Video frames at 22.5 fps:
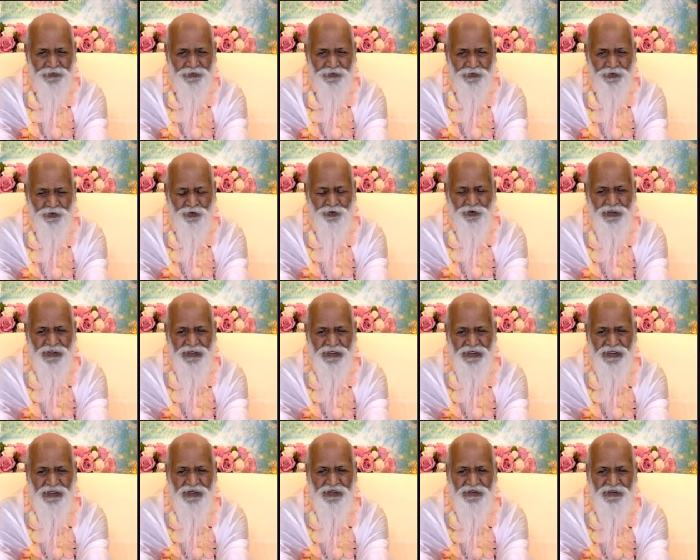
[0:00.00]
you
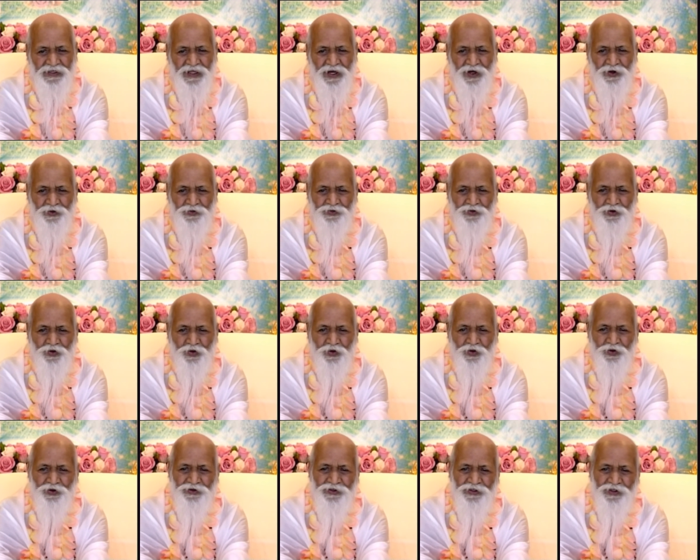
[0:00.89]
can learn how to
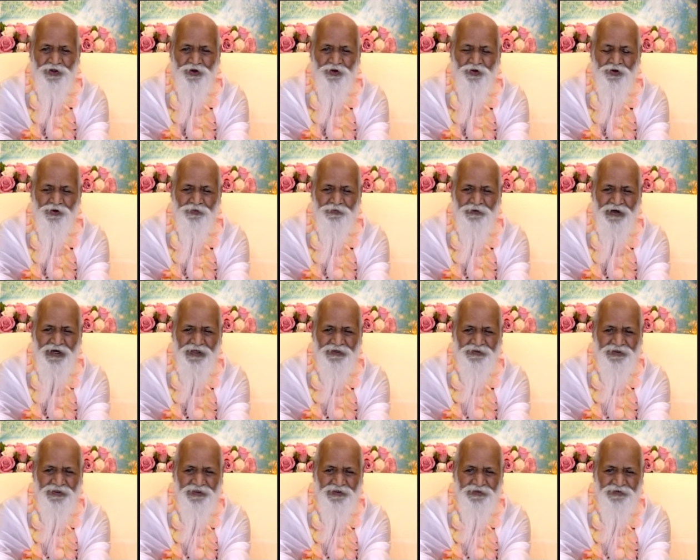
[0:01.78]
own the whole
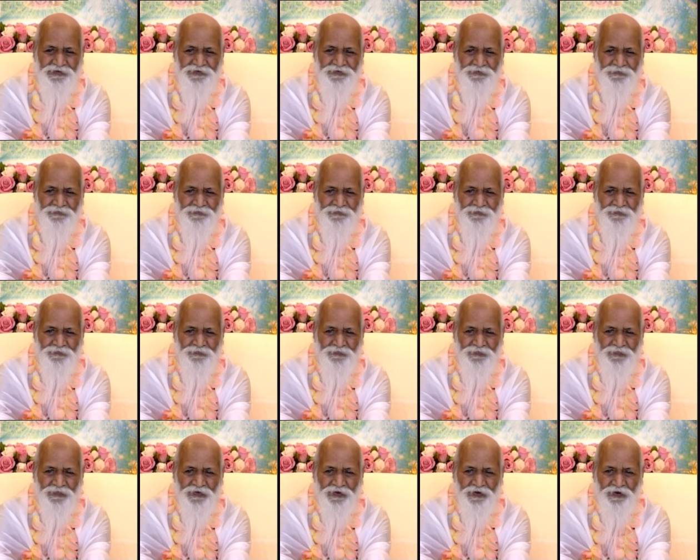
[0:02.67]
market
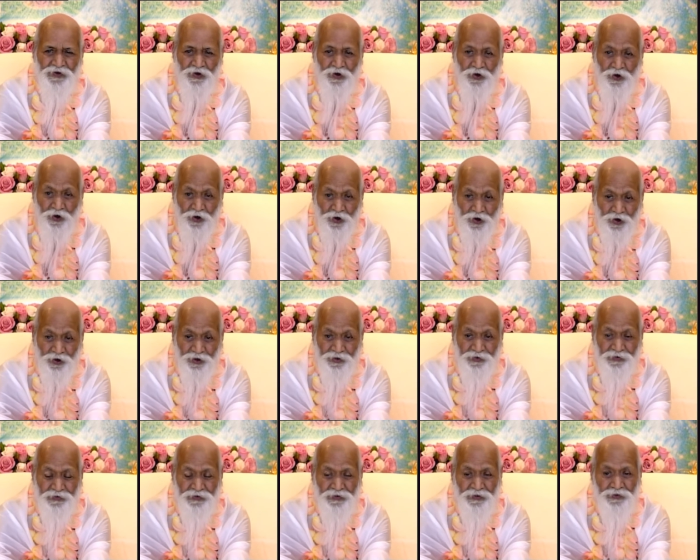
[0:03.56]

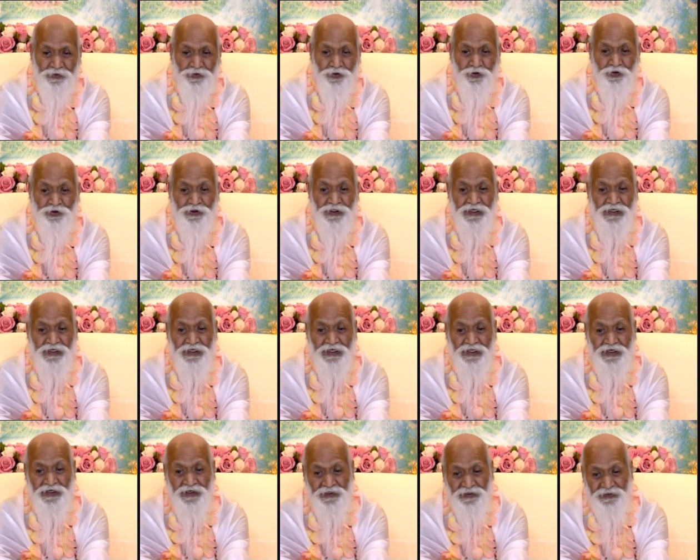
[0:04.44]
or you can
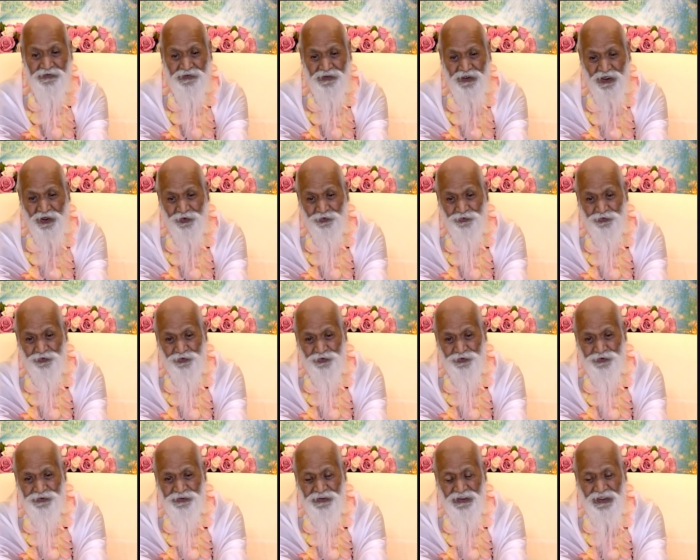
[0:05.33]
learn how
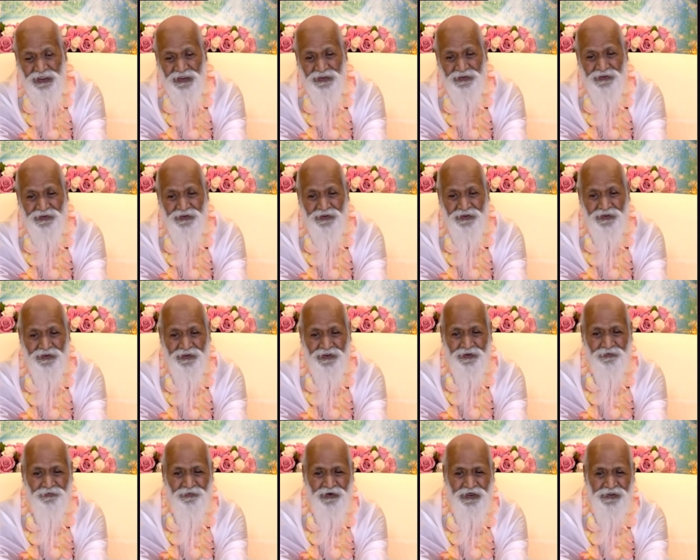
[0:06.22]
to sell
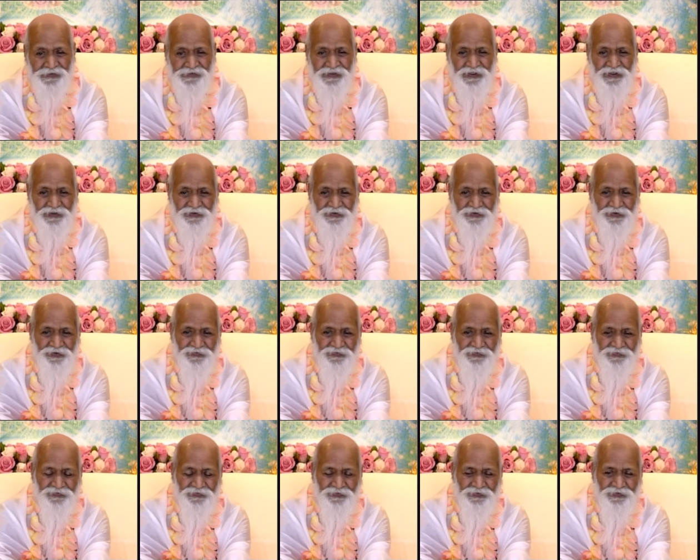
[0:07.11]
a basket
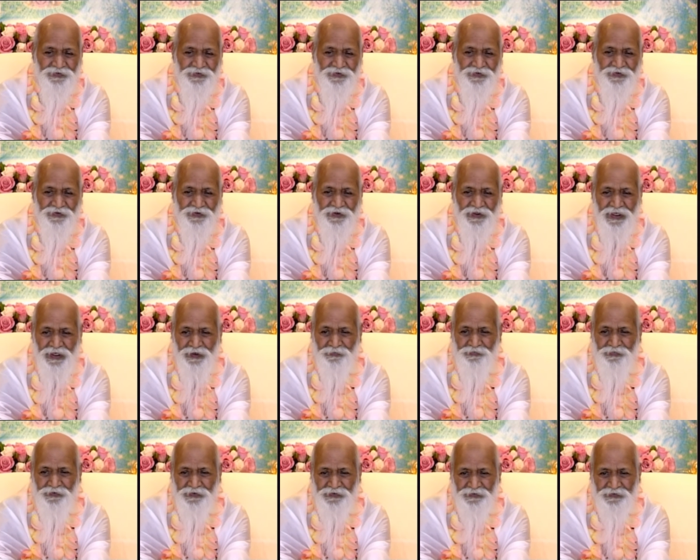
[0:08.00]
of uh,
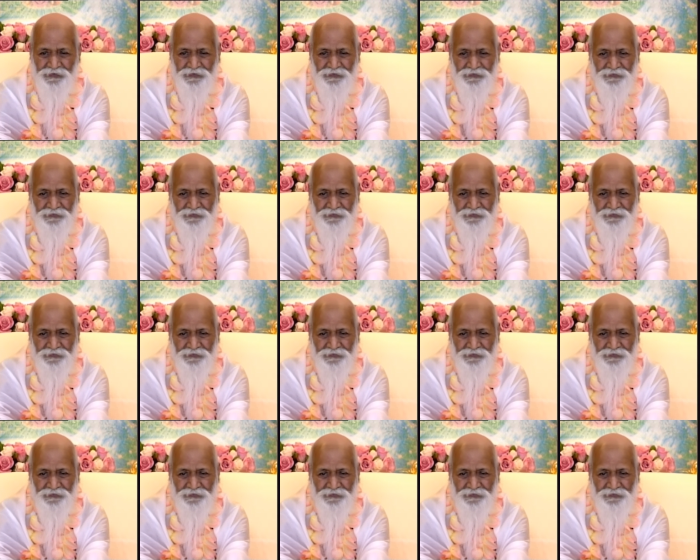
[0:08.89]
apple.